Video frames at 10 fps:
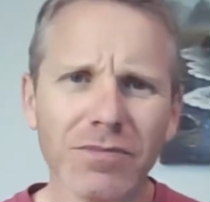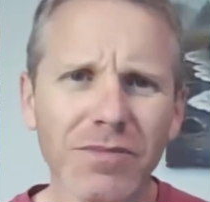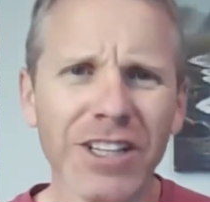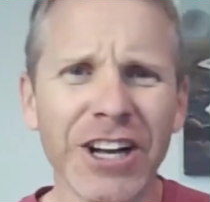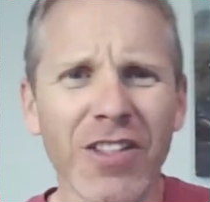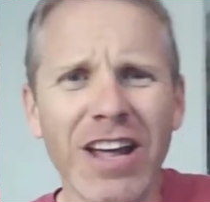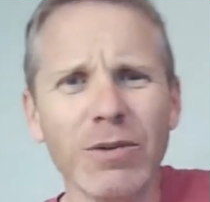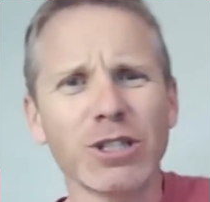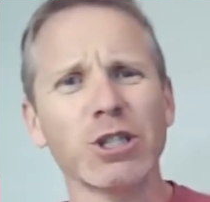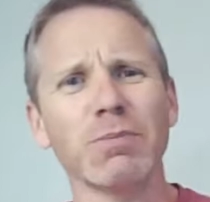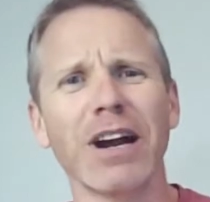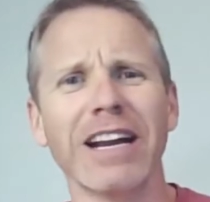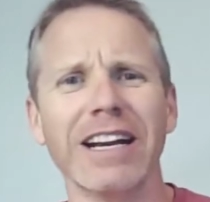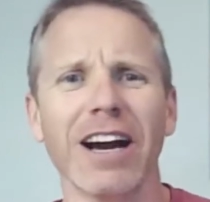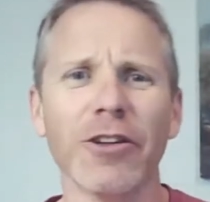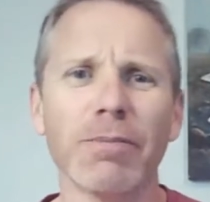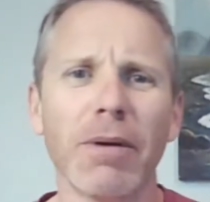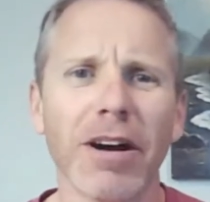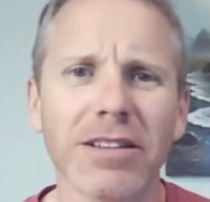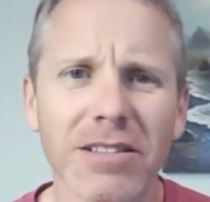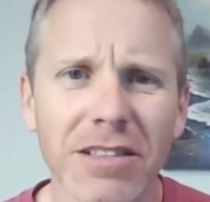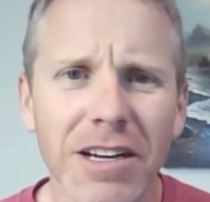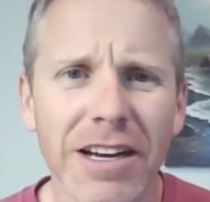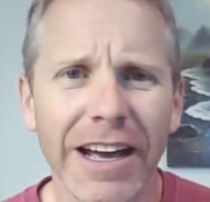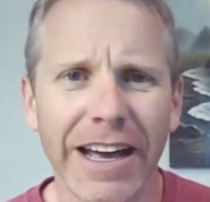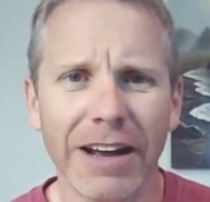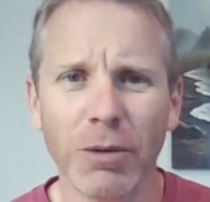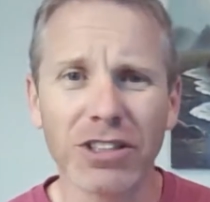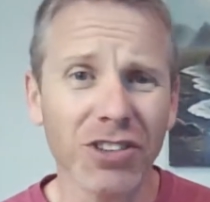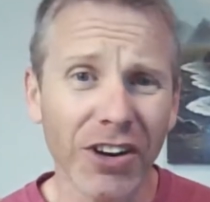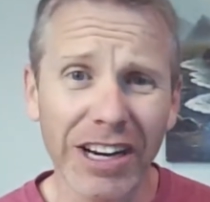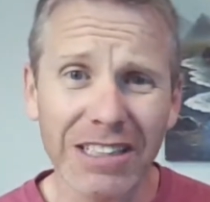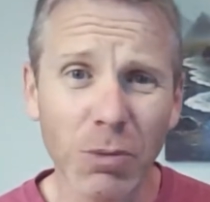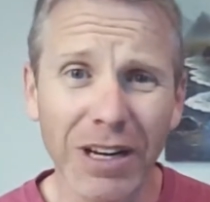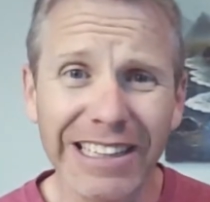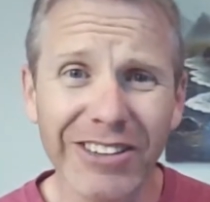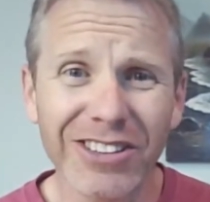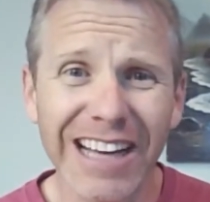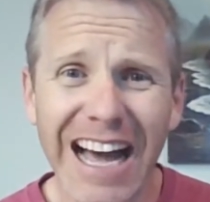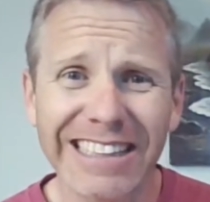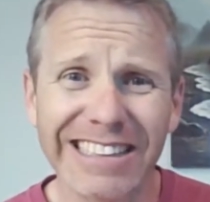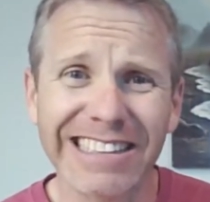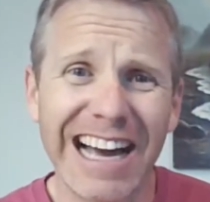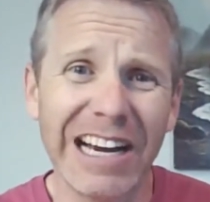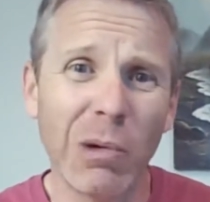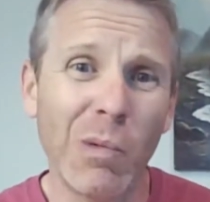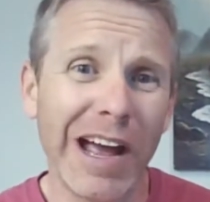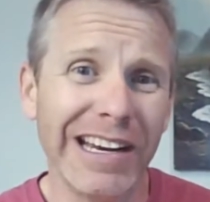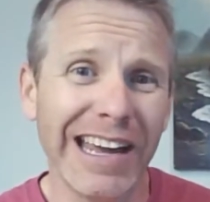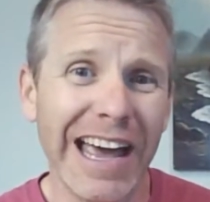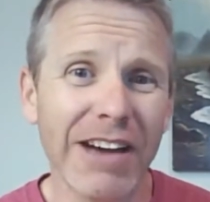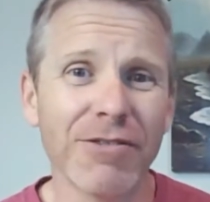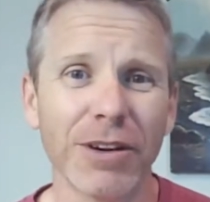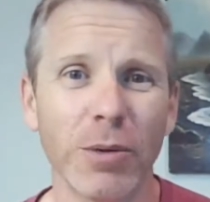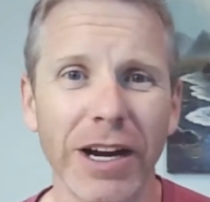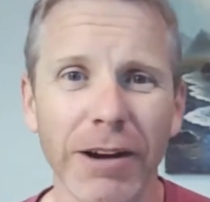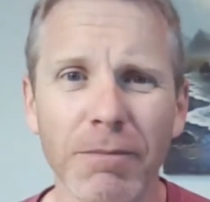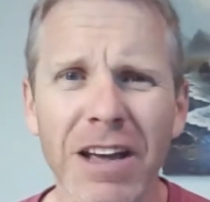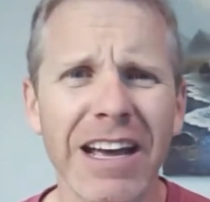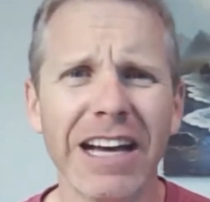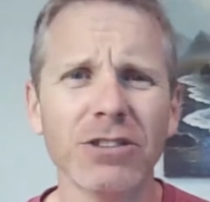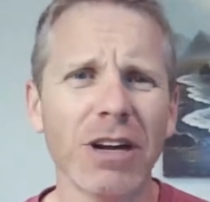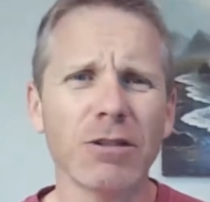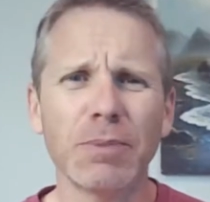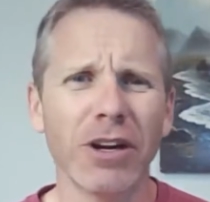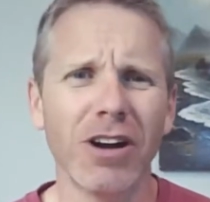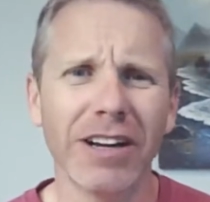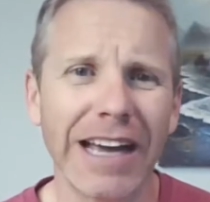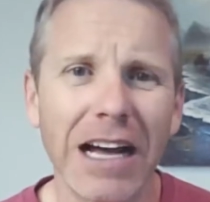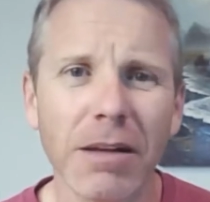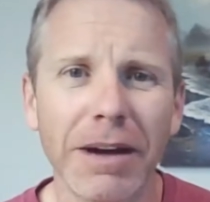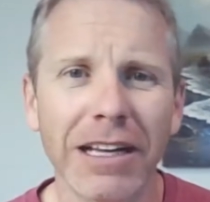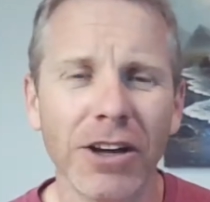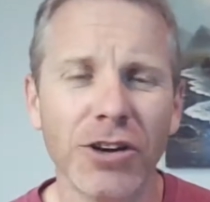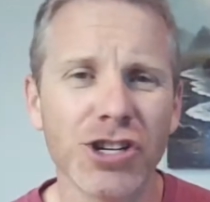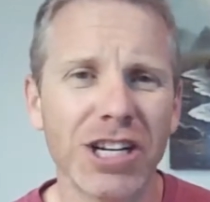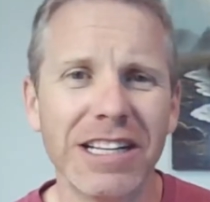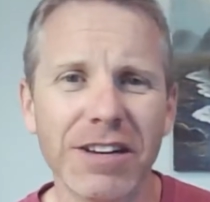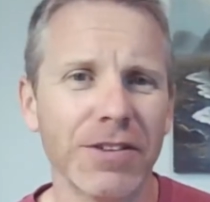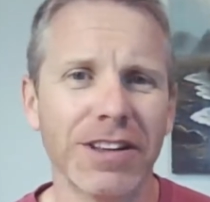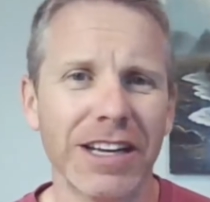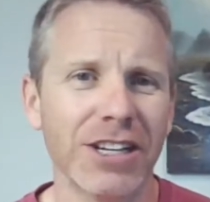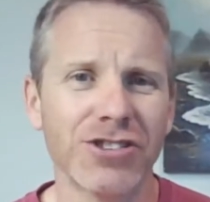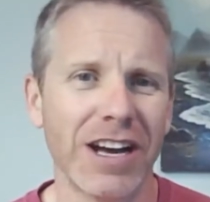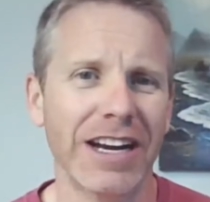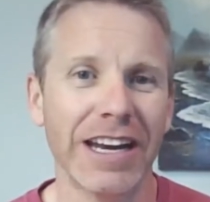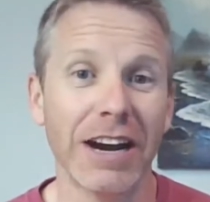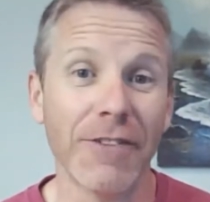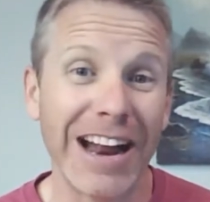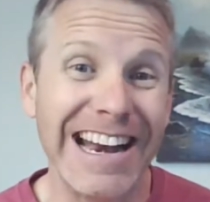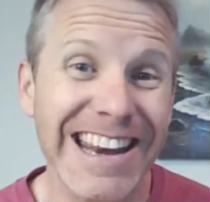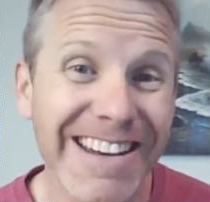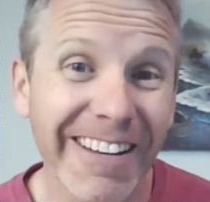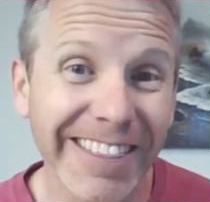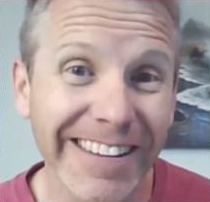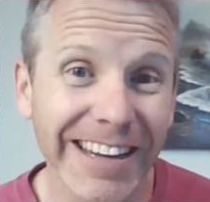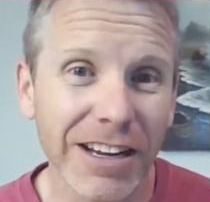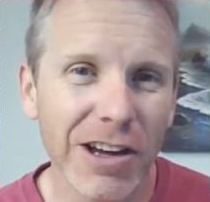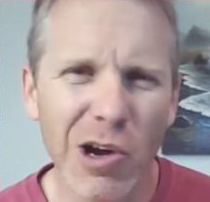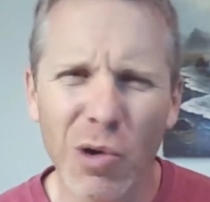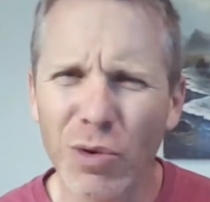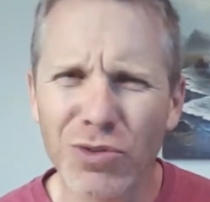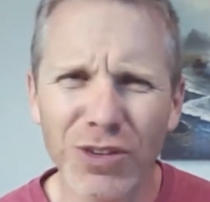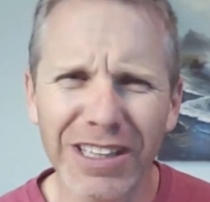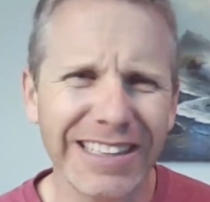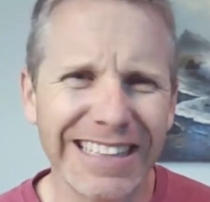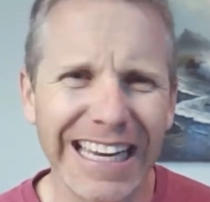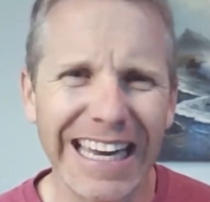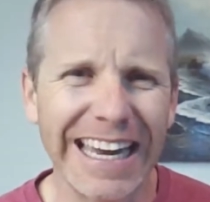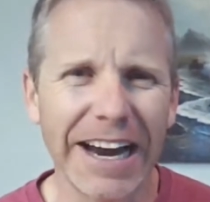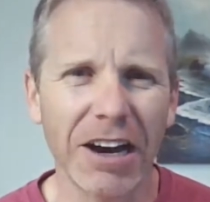you know, then it was spreading to other parts. And what started as one little dot just kind of went everywhere. And so I was putting on calamine lotion and different things, trying to care for it, and nothing was really taking care